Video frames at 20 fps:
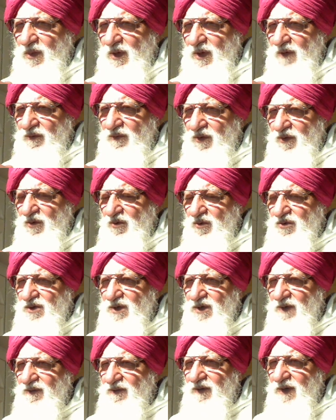If you
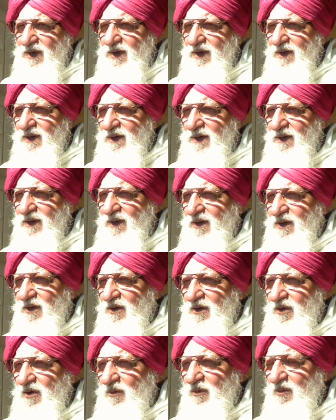suffer,
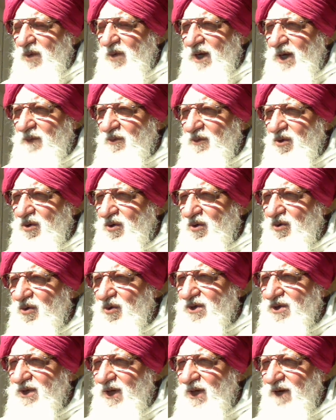you blame
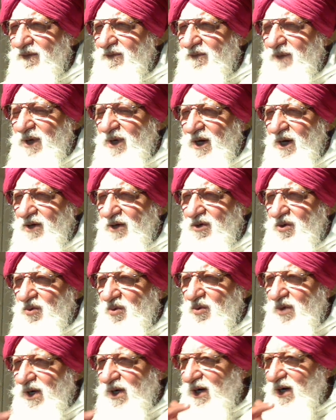yourself because
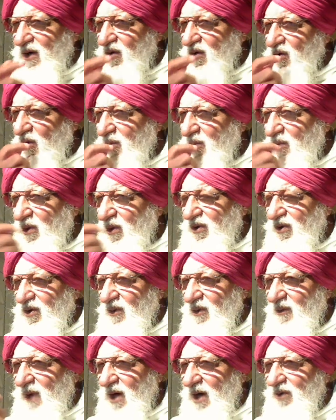you did not open
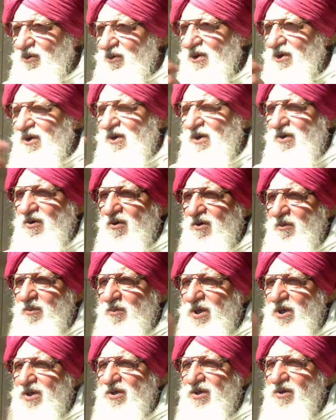your mouth to
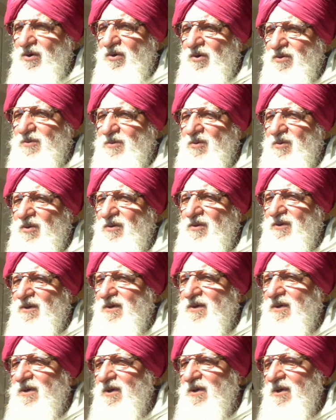preach gospel.
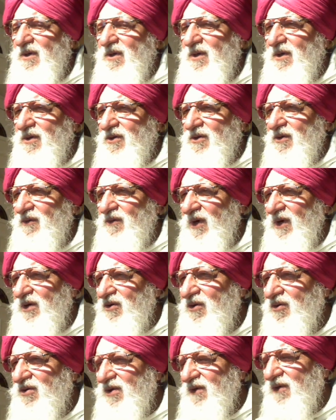So when
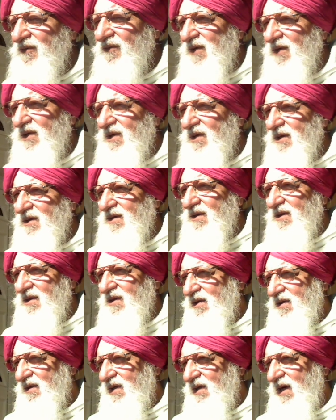you suffer,
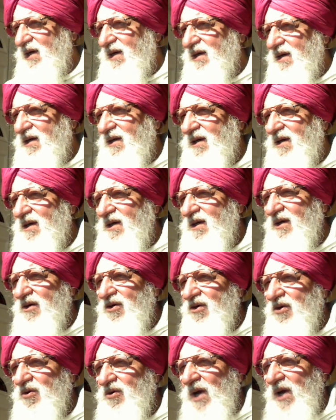then
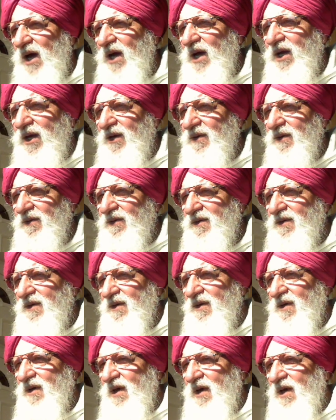you die.
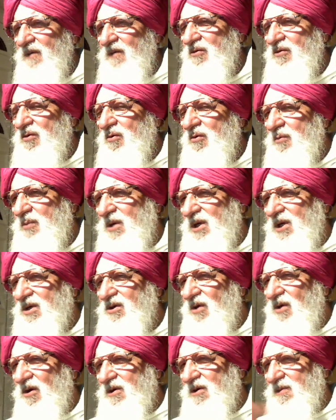If you
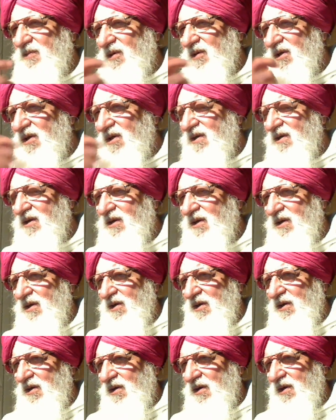preach gospel,
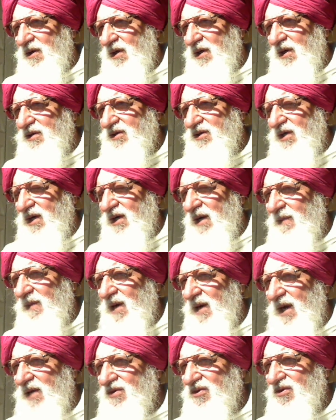it's a
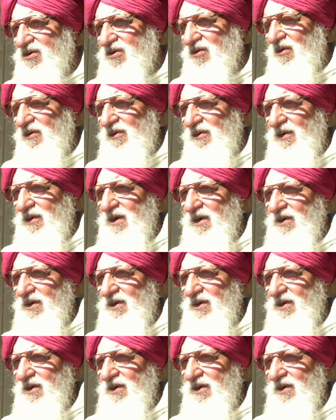double-edged sword.